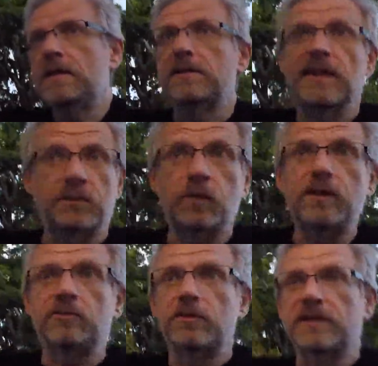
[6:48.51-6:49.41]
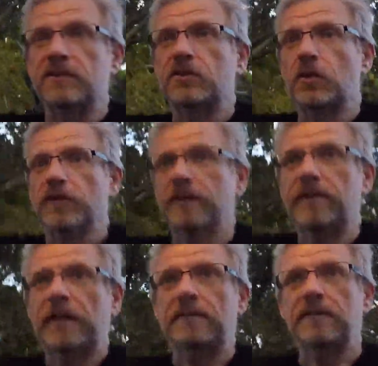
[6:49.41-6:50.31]
So that's one interesting story
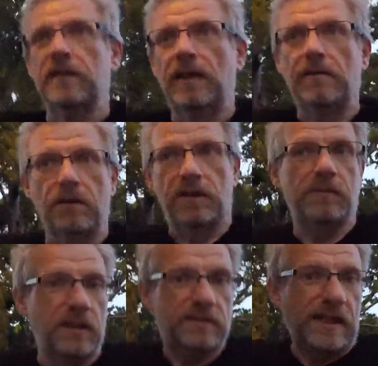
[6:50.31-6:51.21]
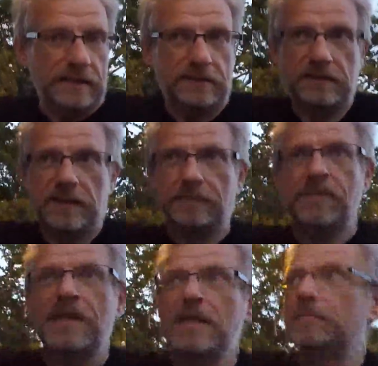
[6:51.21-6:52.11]
that I thought I'm going to tell you today.
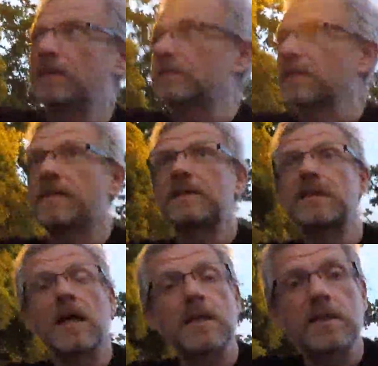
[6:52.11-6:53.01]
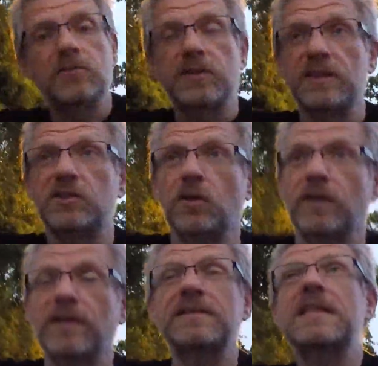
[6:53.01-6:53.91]
But there's another interesting
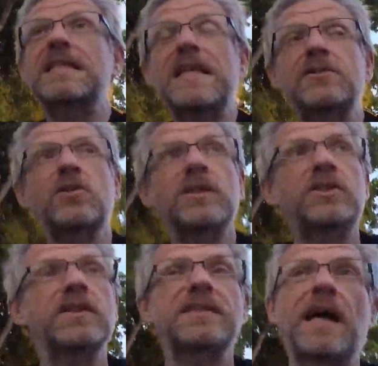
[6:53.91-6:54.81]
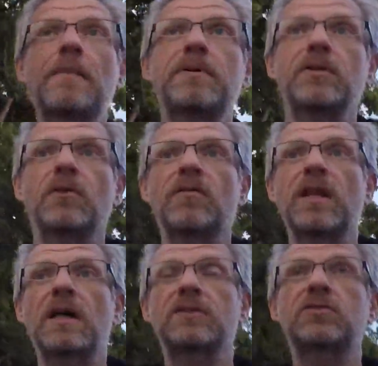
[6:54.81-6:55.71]
story, and that's literally just happened over
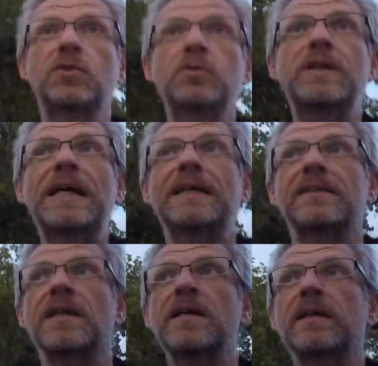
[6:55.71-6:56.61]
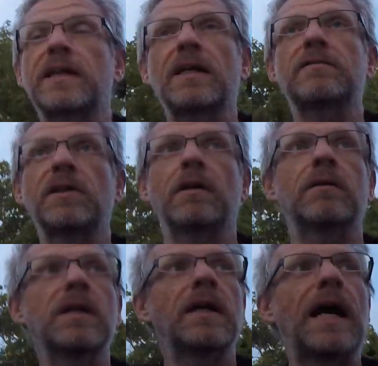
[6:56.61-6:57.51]
the last 2 days, kind of
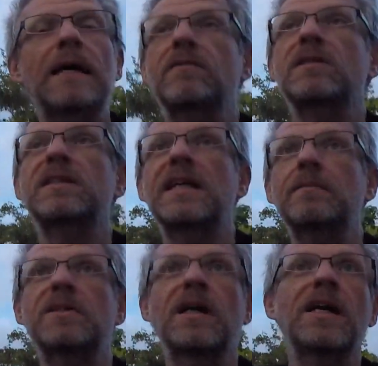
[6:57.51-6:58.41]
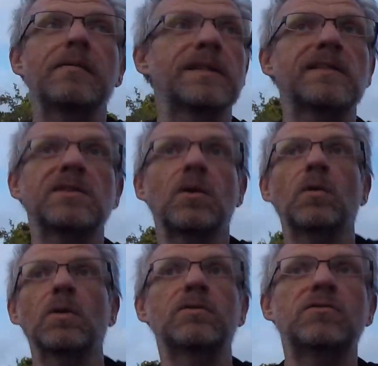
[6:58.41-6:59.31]
at the same time as this
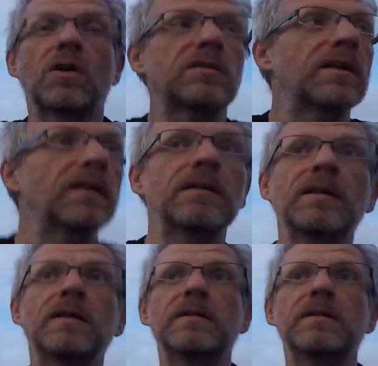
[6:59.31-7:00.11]
whole Dr.